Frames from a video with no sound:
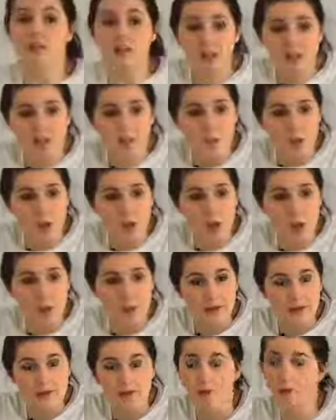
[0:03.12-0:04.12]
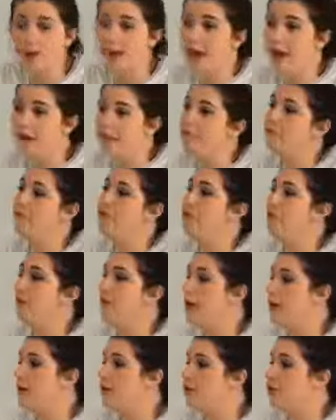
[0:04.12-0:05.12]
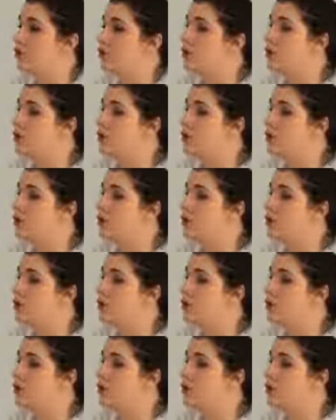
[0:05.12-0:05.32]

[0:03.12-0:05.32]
Today's workshop is called Everyday Energy.